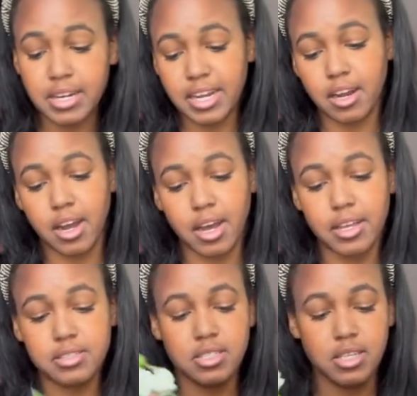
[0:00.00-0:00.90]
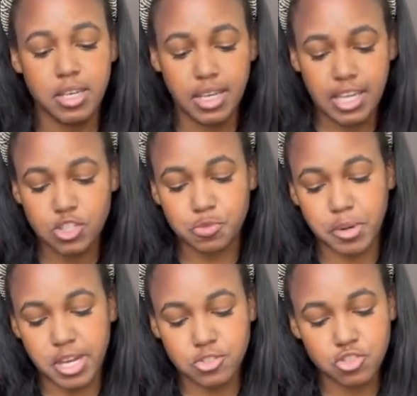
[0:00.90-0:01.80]
I got each
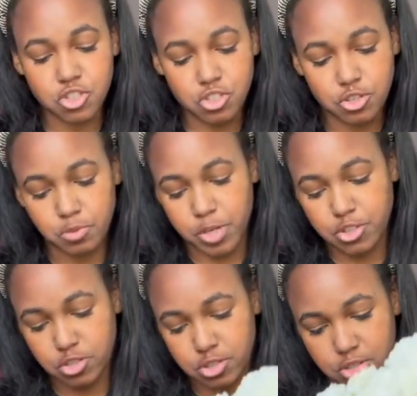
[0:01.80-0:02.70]
bunch, which,